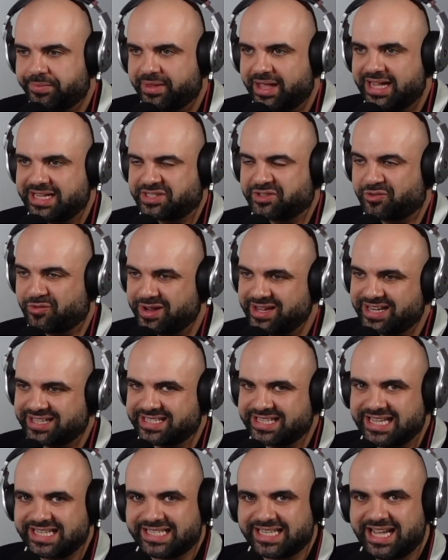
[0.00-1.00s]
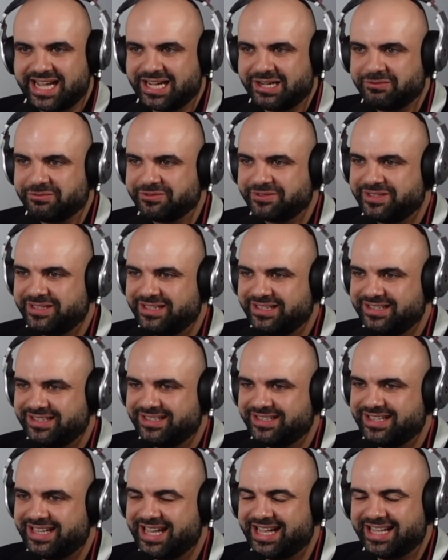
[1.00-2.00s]
as great as they sound,
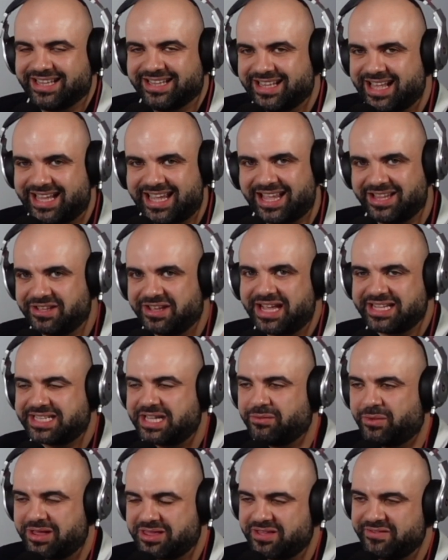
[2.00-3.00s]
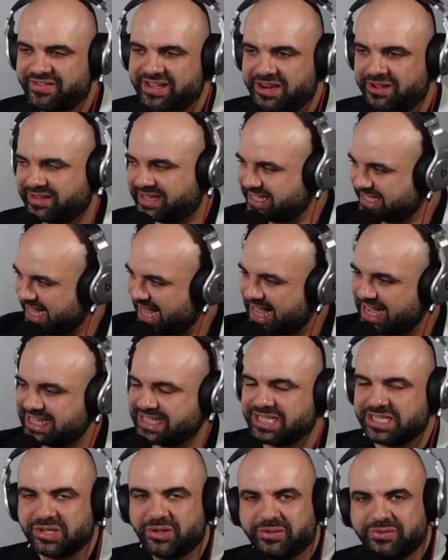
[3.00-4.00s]
and again, you guys can watch the video. This guy has
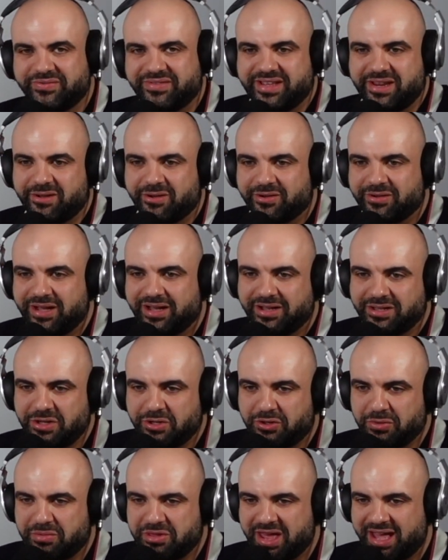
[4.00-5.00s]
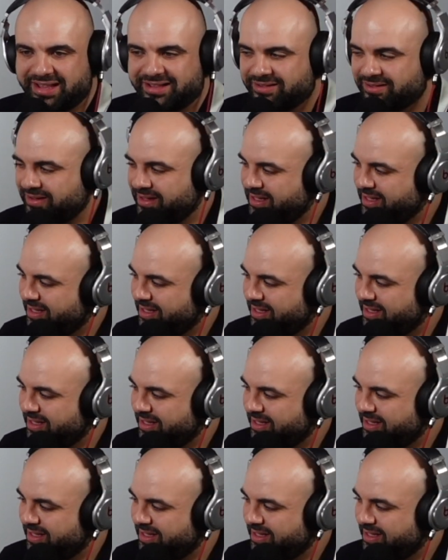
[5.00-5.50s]
his own video, YouTube channel.